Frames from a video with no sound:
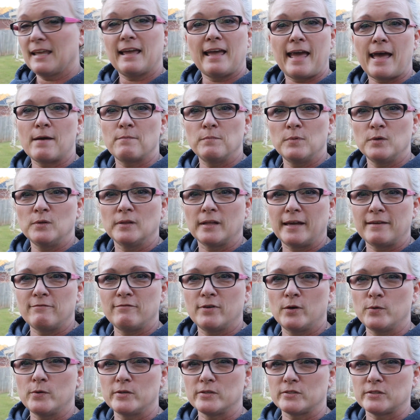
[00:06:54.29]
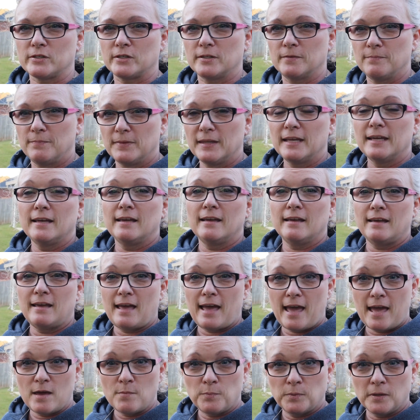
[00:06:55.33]
at Moonlight Focuser.
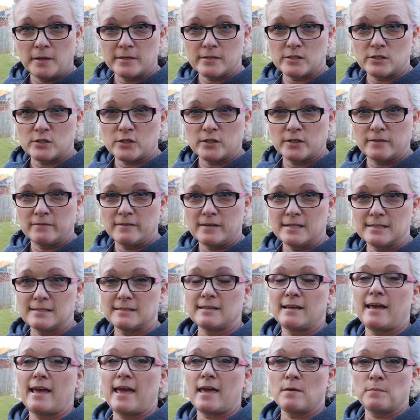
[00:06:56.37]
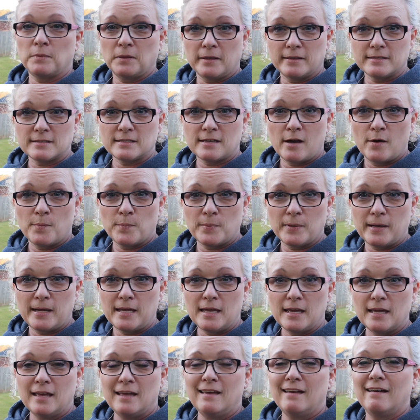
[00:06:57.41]
A-plus service, A-plus
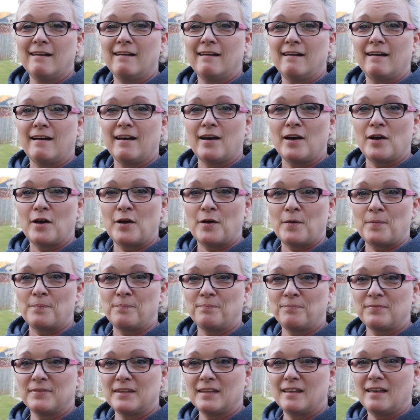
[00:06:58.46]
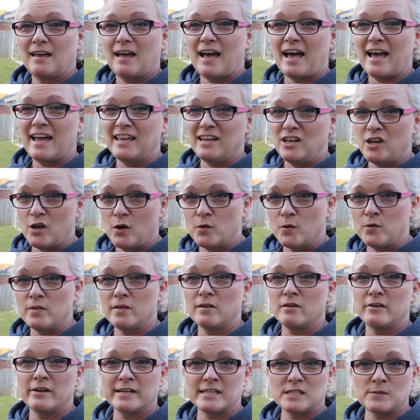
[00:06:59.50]
company. I know
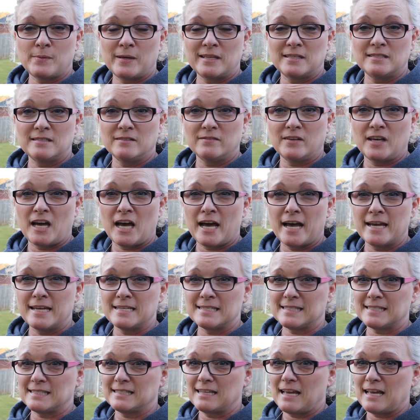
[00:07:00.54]
they're expensive, guys.